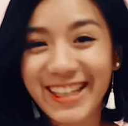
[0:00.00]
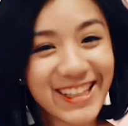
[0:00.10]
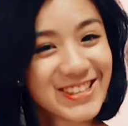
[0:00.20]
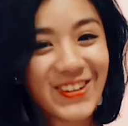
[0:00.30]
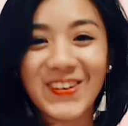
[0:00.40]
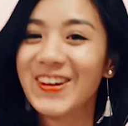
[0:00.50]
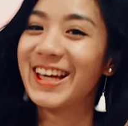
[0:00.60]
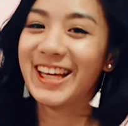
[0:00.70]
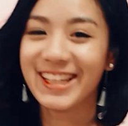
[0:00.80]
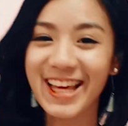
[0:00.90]
So
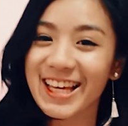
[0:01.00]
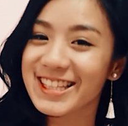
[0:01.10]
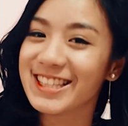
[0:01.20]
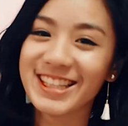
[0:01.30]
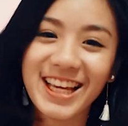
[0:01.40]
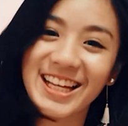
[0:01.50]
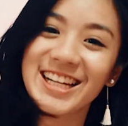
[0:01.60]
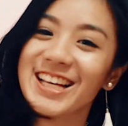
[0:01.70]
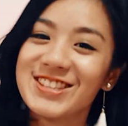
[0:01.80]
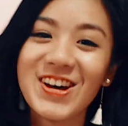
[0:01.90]
yes,
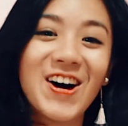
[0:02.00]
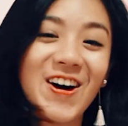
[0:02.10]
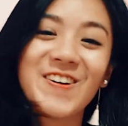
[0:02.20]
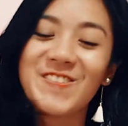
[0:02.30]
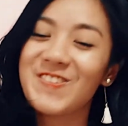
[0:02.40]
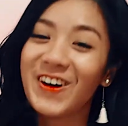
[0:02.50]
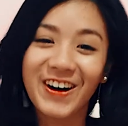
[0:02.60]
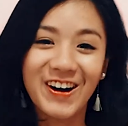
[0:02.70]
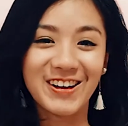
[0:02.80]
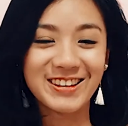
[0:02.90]
that's all for